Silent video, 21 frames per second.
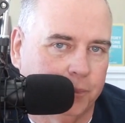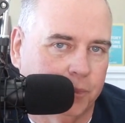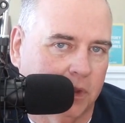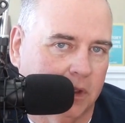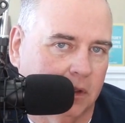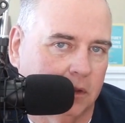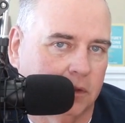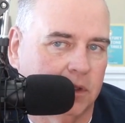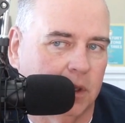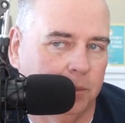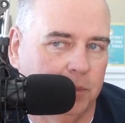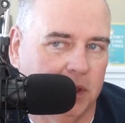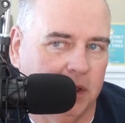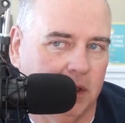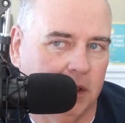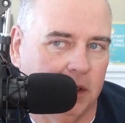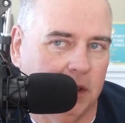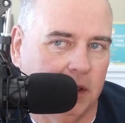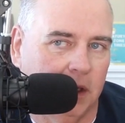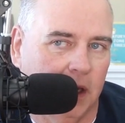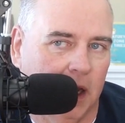to
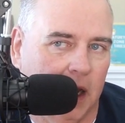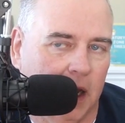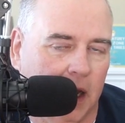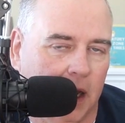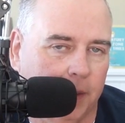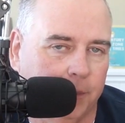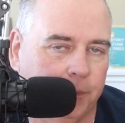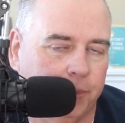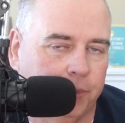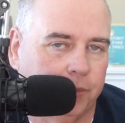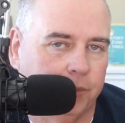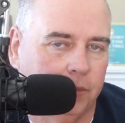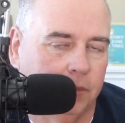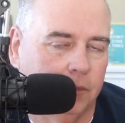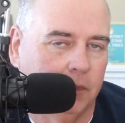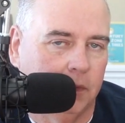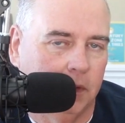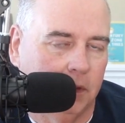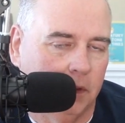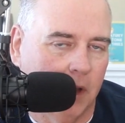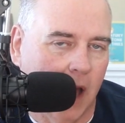be uh,
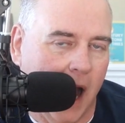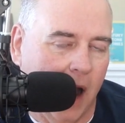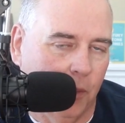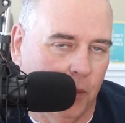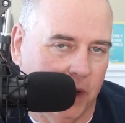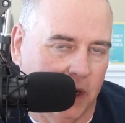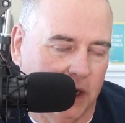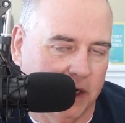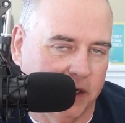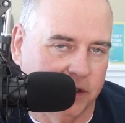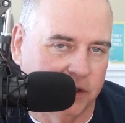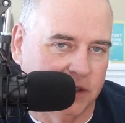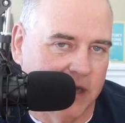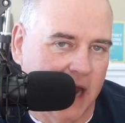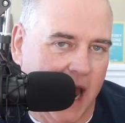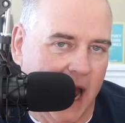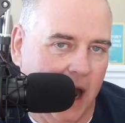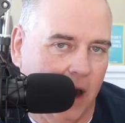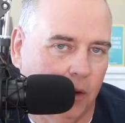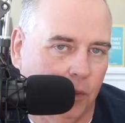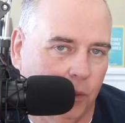not what it is now. We